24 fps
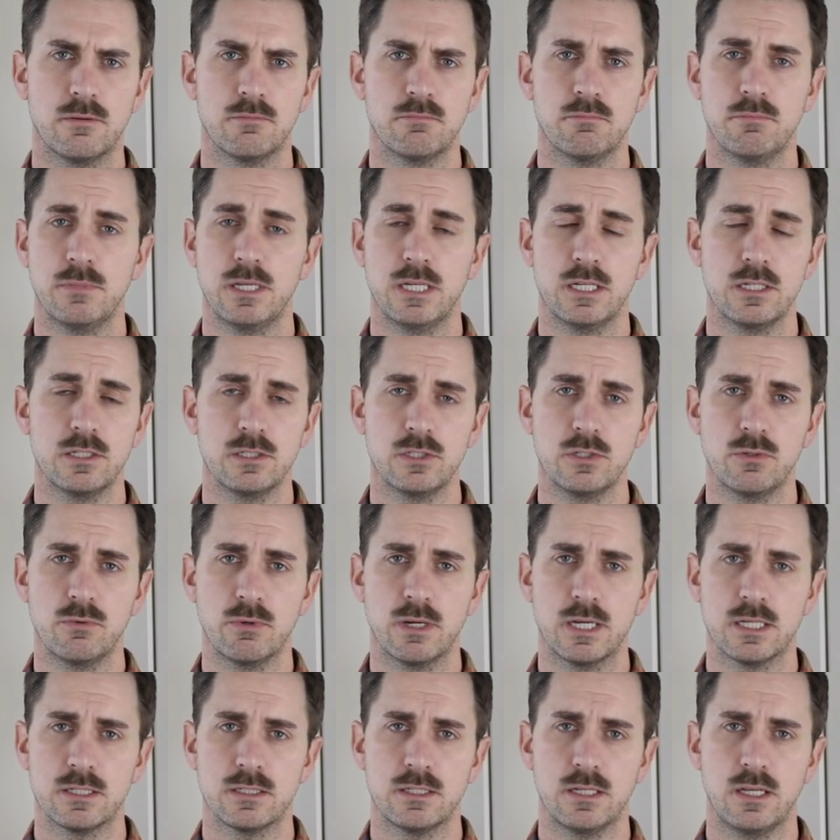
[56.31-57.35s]
made in
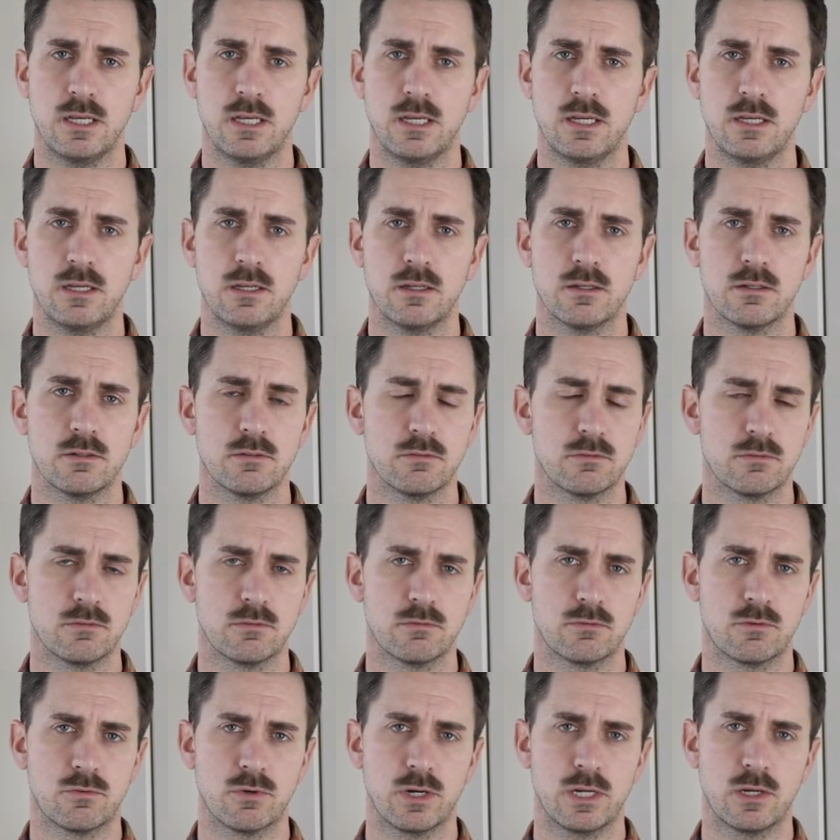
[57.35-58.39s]
USA,
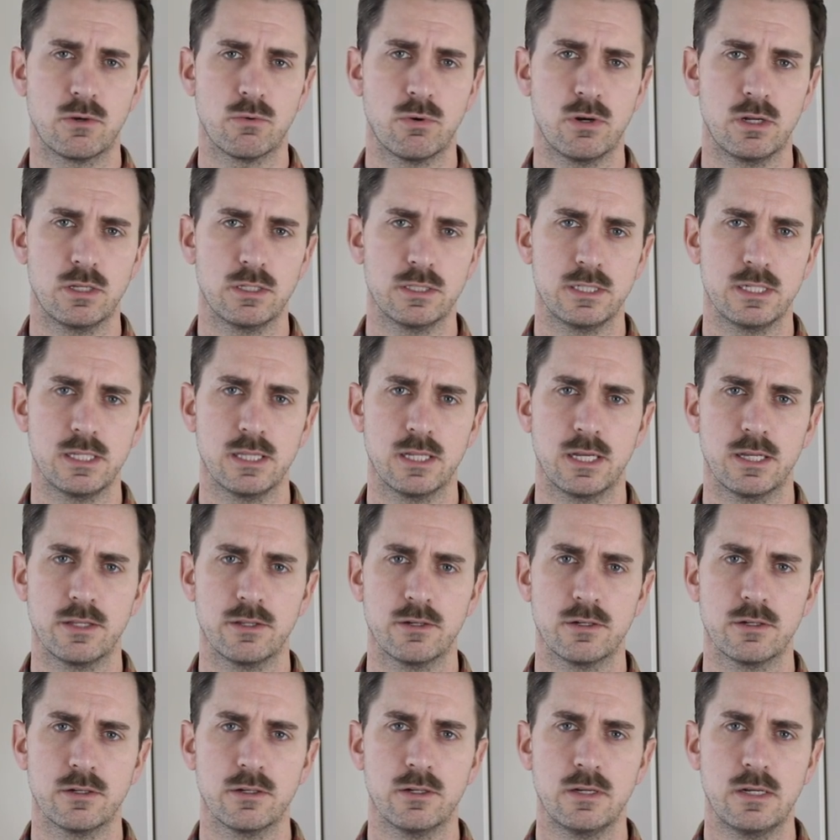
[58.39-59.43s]
great quality
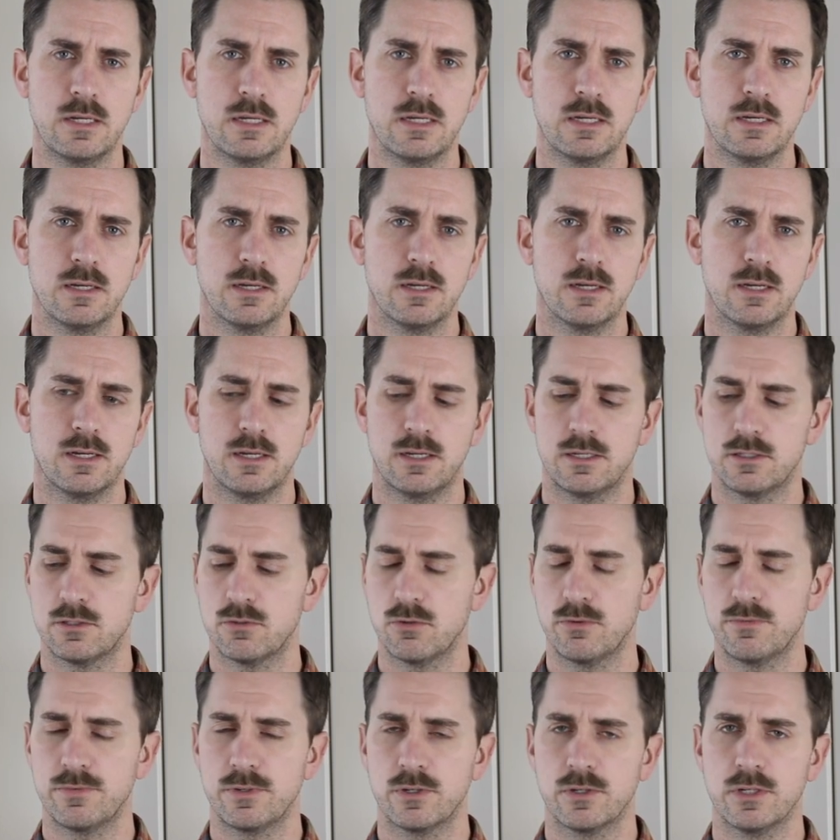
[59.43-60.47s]
leather.
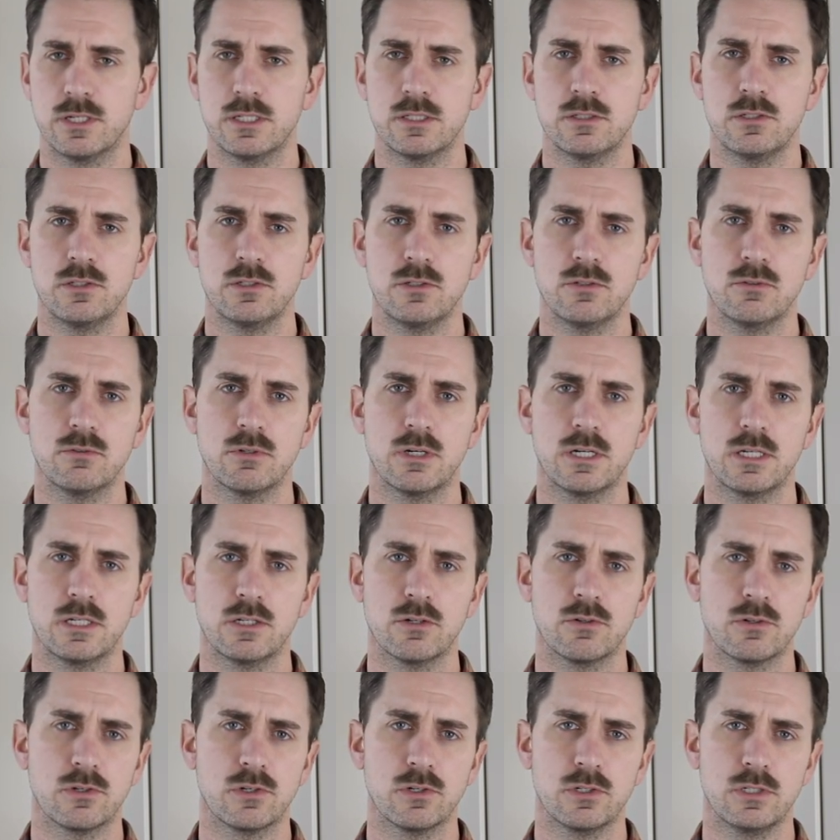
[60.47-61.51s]
So if you're into
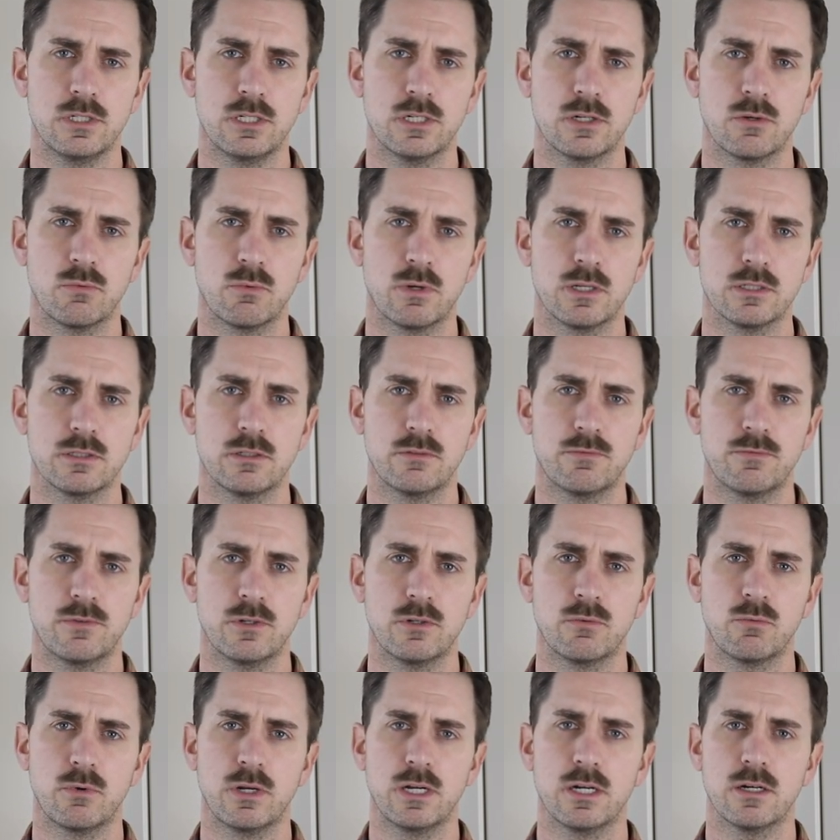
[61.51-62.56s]
you know, Goodyear welted
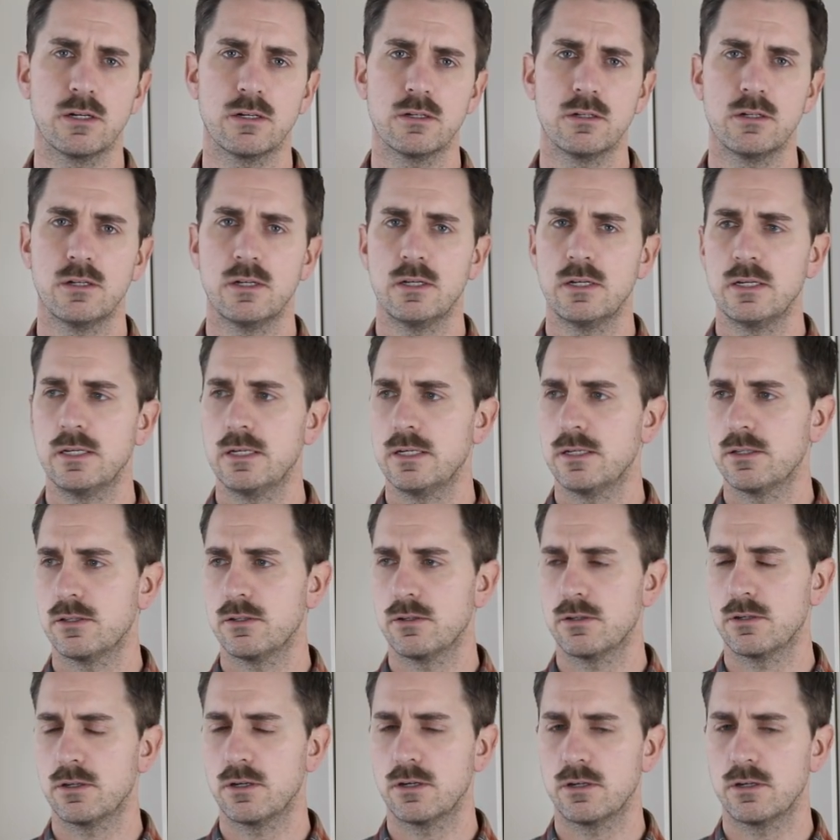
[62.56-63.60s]
footwear, there